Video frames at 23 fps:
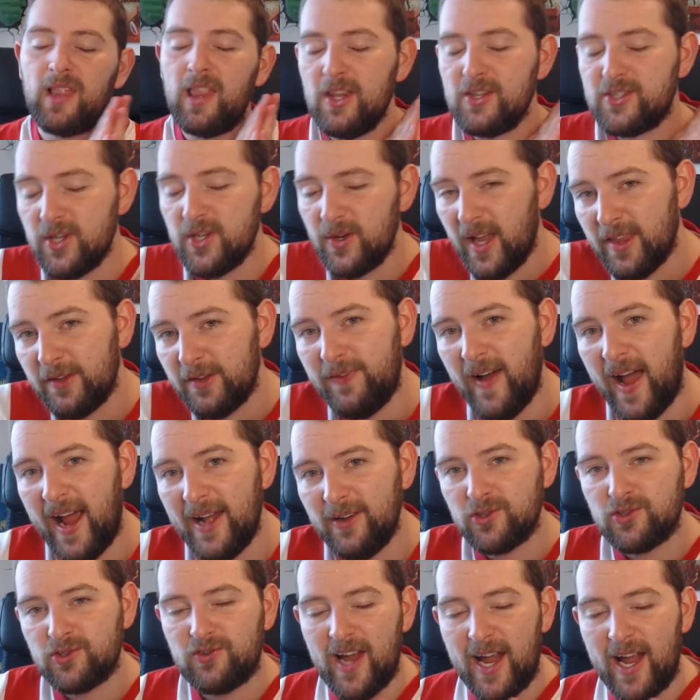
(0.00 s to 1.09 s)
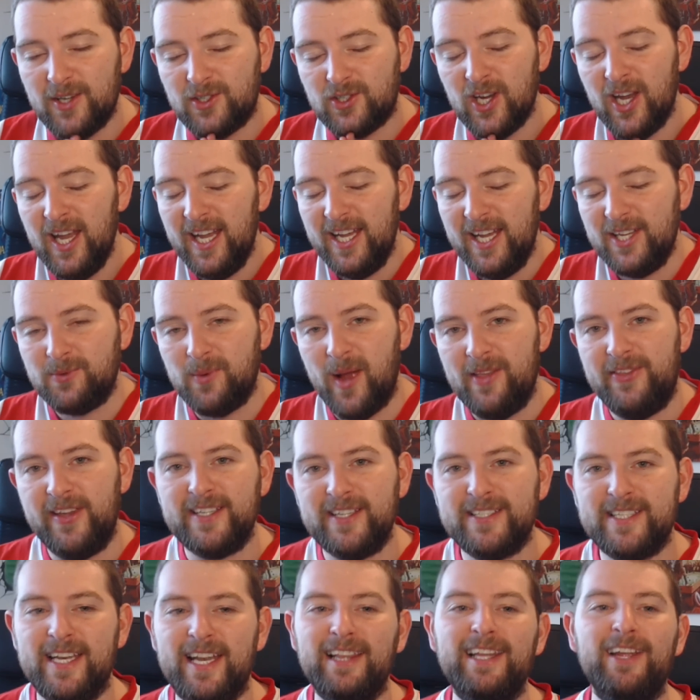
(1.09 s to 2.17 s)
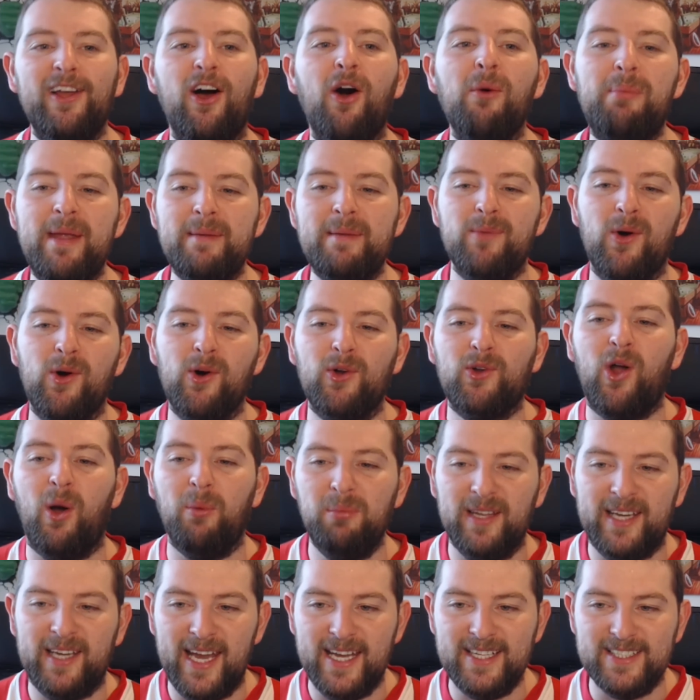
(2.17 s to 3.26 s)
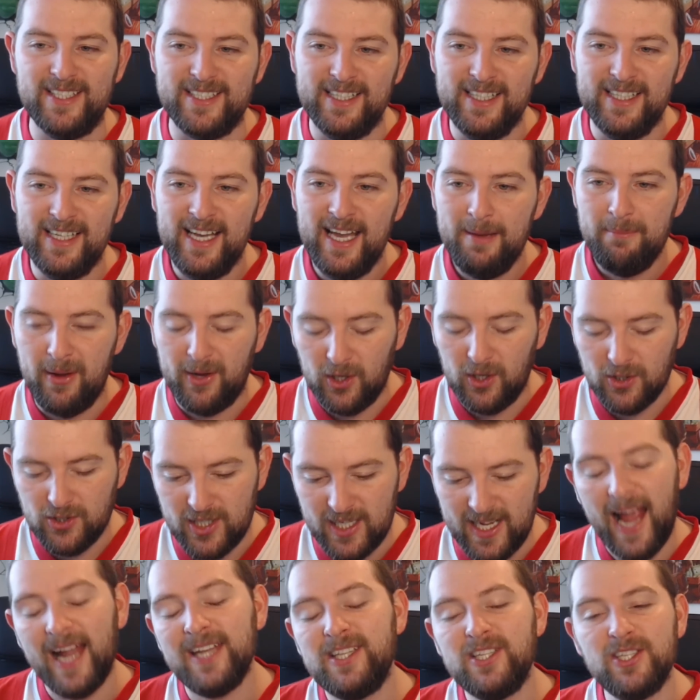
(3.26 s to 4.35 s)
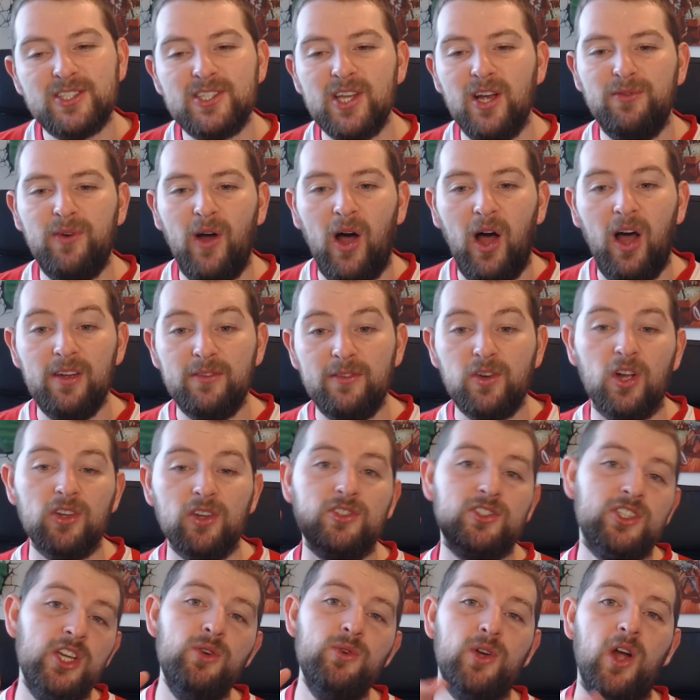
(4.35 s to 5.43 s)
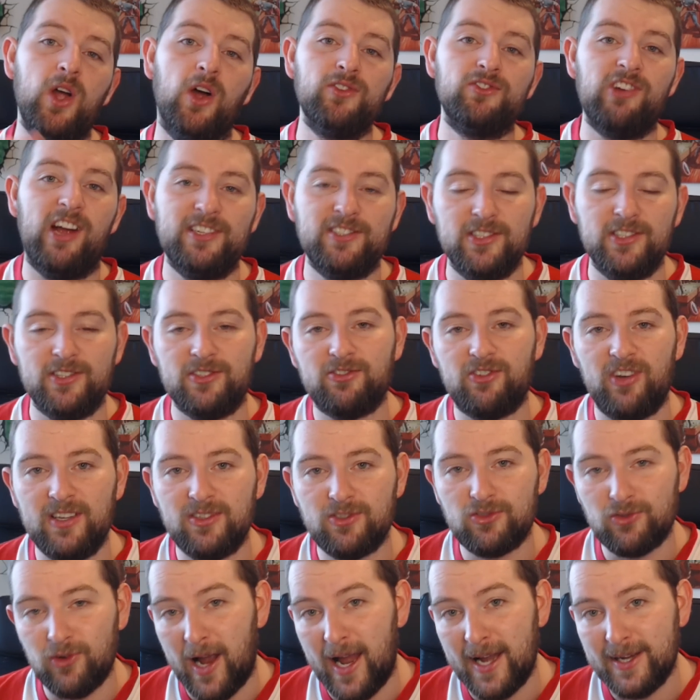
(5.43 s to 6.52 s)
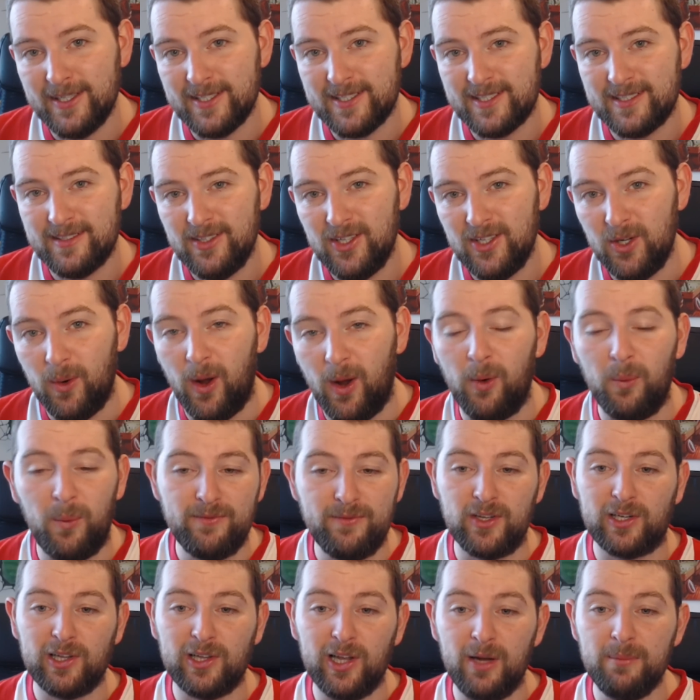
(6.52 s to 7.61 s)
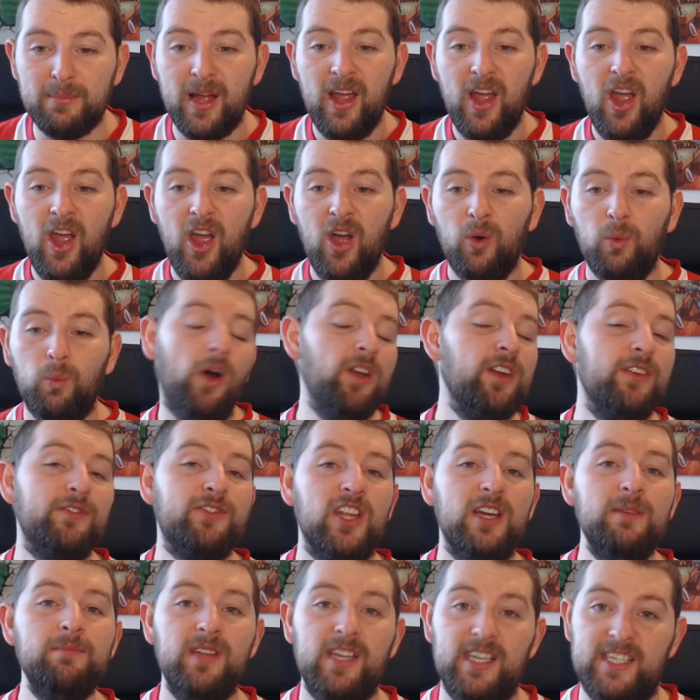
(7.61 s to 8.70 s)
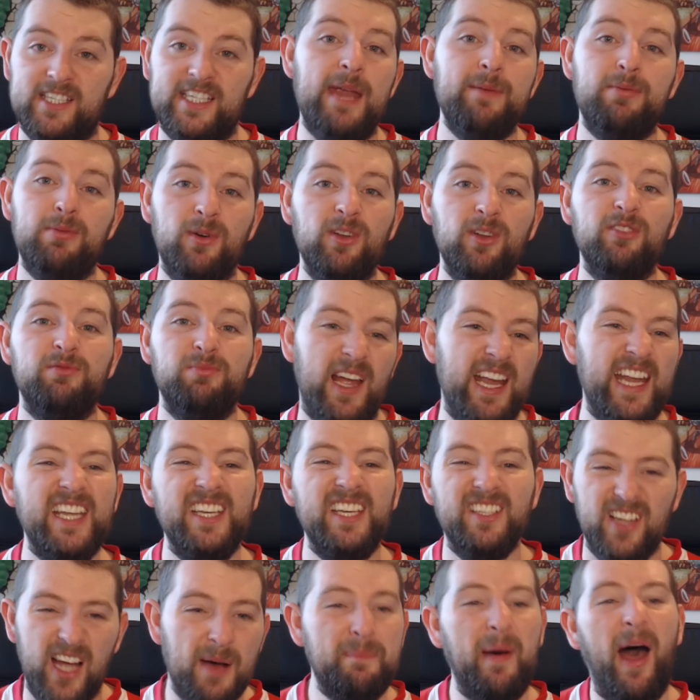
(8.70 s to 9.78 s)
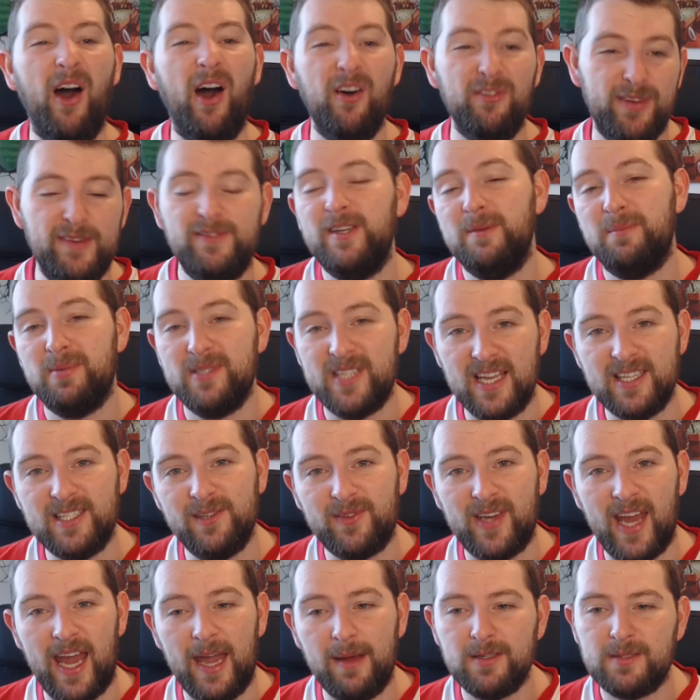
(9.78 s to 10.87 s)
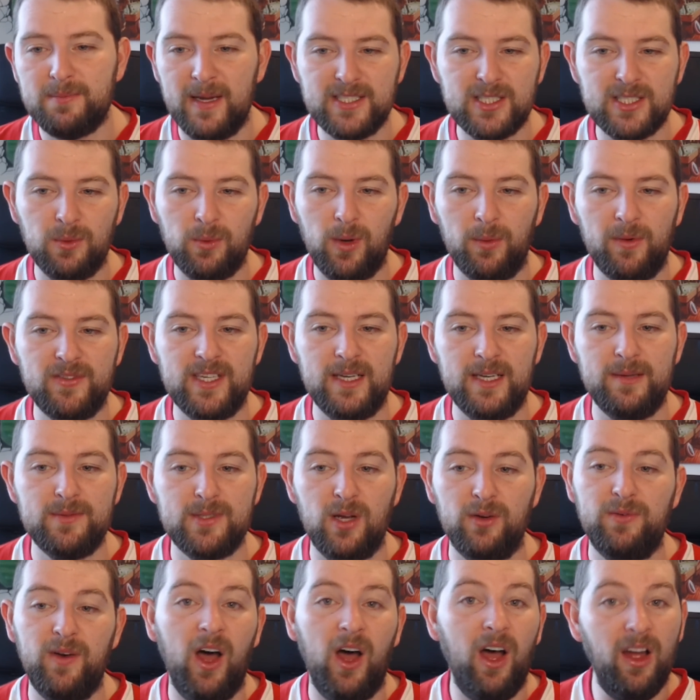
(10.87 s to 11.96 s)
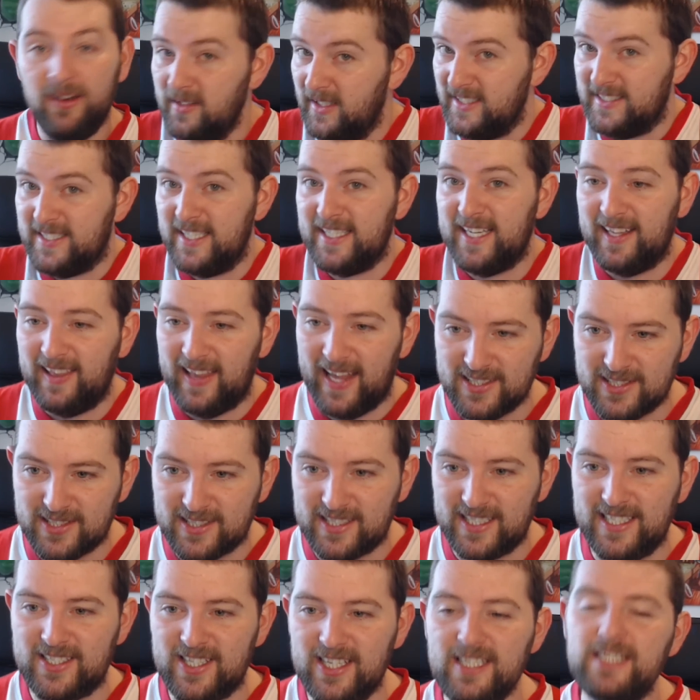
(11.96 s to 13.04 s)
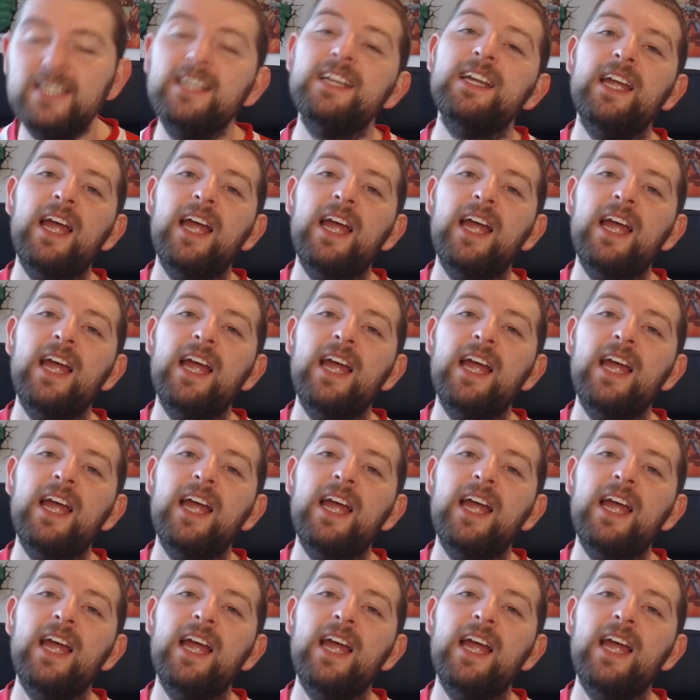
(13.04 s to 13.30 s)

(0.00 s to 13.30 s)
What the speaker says: So now the final stretch is where things get a little bit more complicated, because United so far have got 2 contracted strikers who are with the club. One of them is capable of playing about 50% of games based on what we've seen so far. He did it last season.